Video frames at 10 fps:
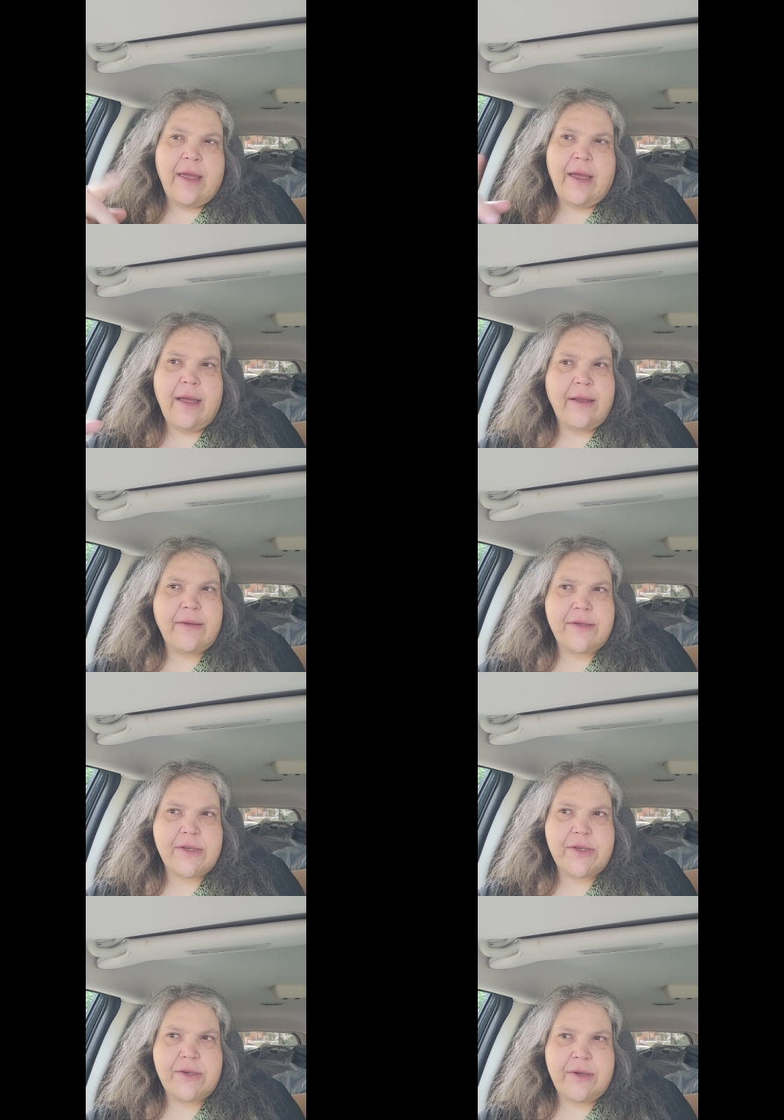And
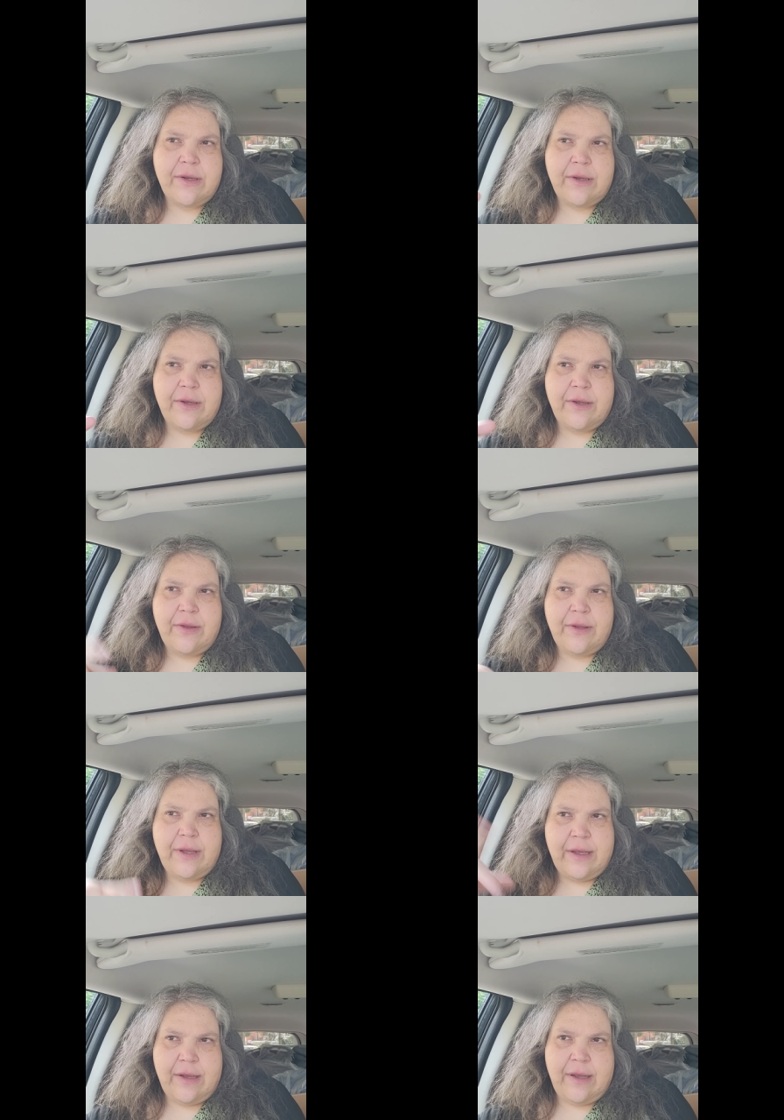
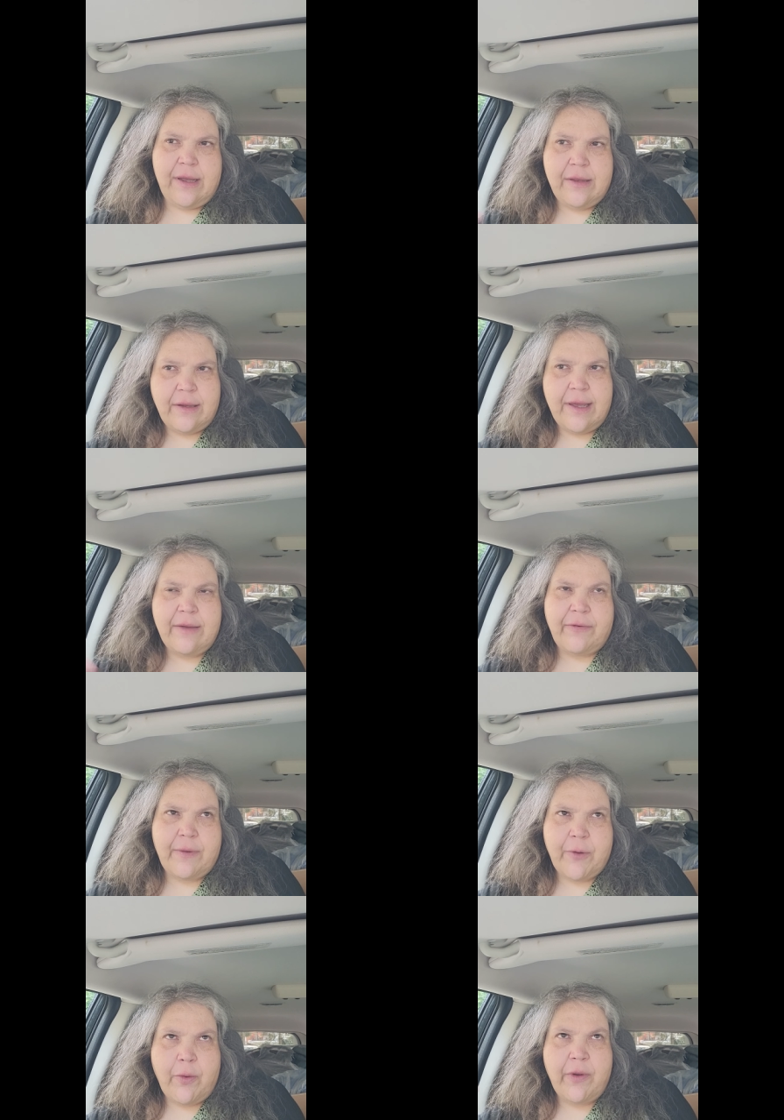in late
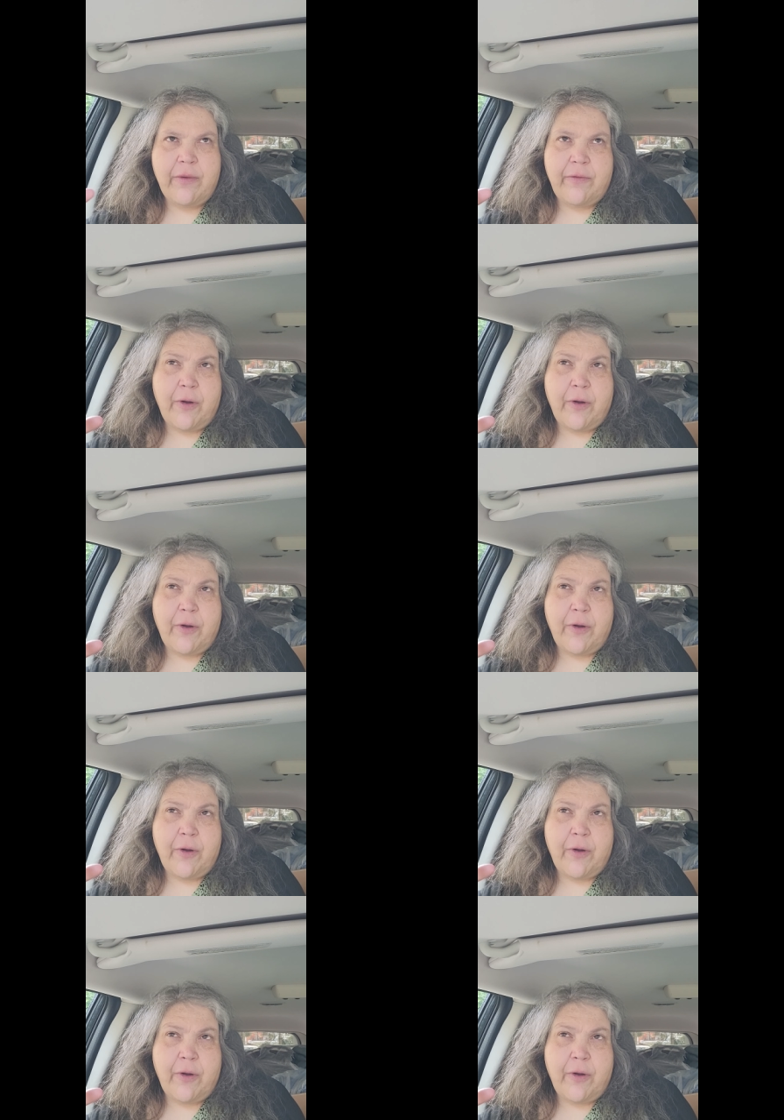from going